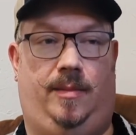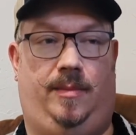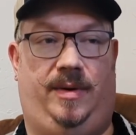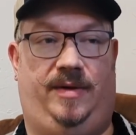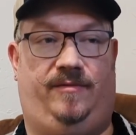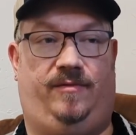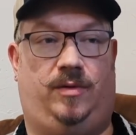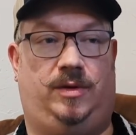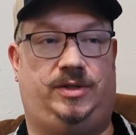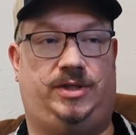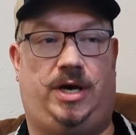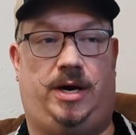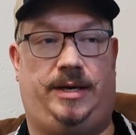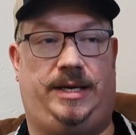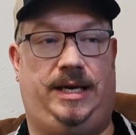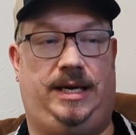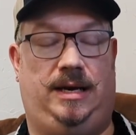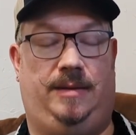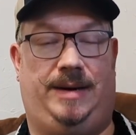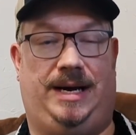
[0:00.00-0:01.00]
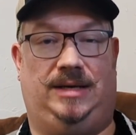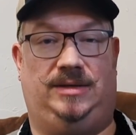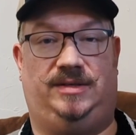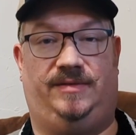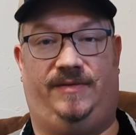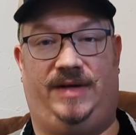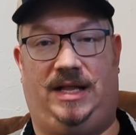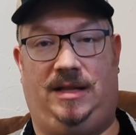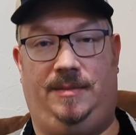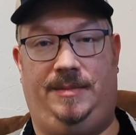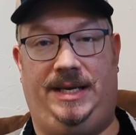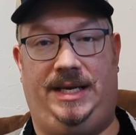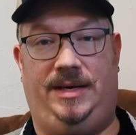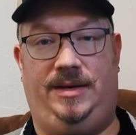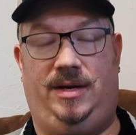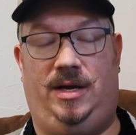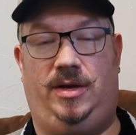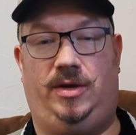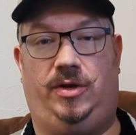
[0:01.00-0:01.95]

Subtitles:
If we're talking about development,